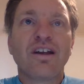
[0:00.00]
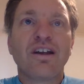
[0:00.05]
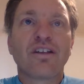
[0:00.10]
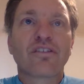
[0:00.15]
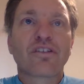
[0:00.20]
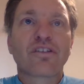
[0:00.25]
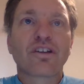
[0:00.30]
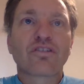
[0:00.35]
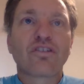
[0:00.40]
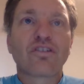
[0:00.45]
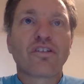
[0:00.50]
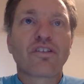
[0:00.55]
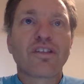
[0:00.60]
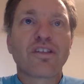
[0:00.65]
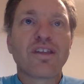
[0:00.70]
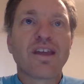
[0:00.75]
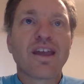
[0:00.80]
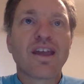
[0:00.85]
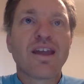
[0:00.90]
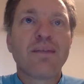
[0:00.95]
such as
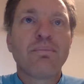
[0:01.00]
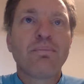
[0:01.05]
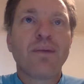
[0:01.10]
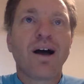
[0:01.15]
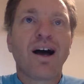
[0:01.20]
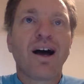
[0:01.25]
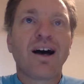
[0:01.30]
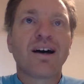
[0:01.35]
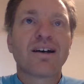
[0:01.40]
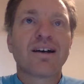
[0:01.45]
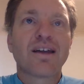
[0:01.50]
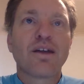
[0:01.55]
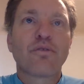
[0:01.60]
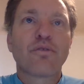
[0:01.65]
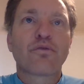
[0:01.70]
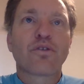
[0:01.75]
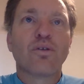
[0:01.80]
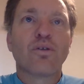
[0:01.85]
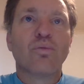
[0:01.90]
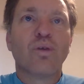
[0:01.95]
the
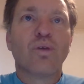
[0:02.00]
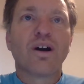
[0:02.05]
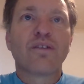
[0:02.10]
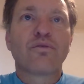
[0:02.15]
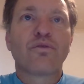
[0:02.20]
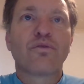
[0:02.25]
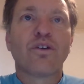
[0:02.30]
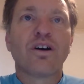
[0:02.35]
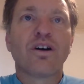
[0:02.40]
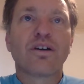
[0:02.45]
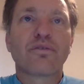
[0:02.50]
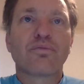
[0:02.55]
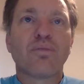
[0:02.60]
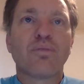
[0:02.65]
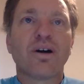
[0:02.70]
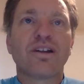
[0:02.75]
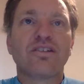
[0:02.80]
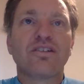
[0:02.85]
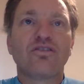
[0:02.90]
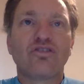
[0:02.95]

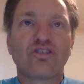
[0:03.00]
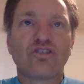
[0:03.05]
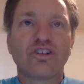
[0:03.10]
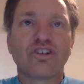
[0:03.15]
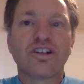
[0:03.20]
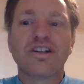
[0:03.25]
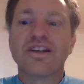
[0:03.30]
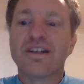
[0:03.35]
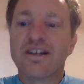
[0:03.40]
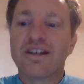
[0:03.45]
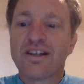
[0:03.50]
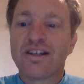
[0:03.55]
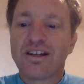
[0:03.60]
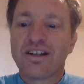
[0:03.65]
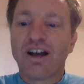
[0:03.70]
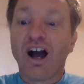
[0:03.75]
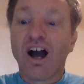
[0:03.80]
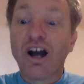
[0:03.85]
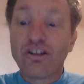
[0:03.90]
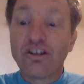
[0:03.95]
MRF151G. I